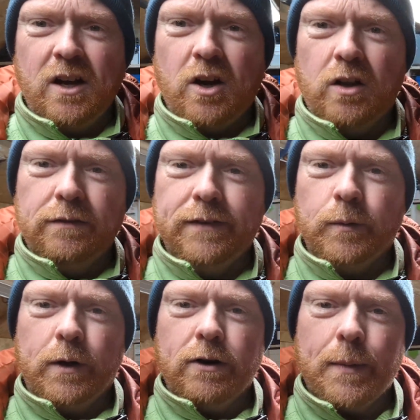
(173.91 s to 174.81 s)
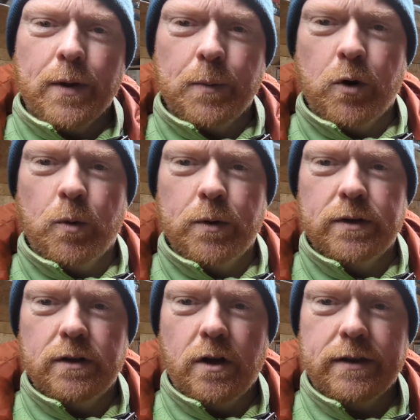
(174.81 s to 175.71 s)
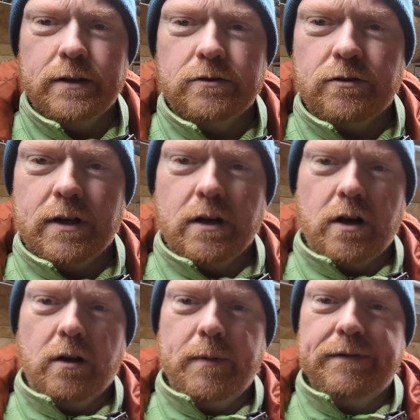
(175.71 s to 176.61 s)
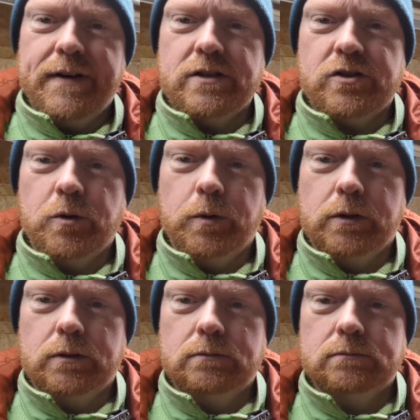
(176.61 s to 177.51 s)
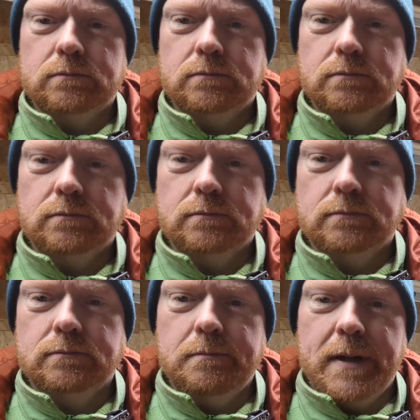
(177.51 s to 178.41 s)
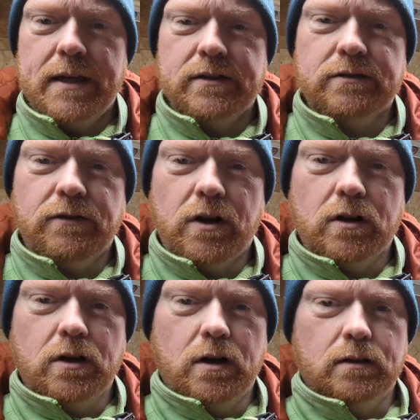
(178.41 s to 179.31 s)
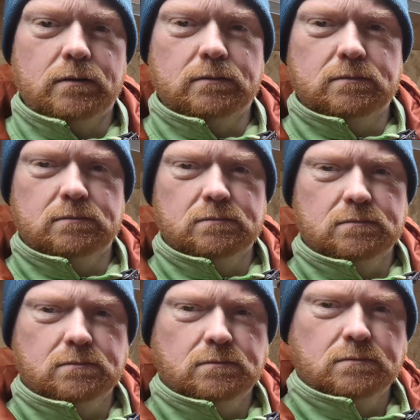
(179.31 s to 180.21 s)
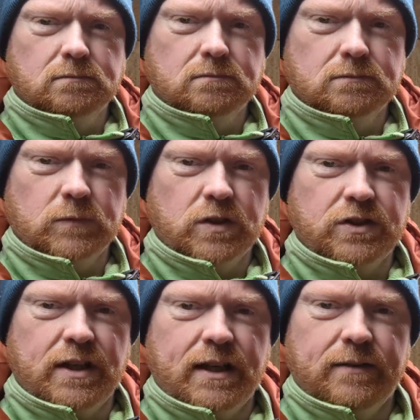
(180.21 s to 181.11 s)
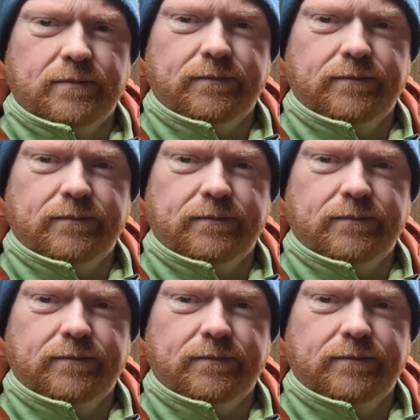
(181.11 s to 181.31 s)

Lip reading: All filled with crap at the moment. Nothing's really. All my Festool bits are all got. See it?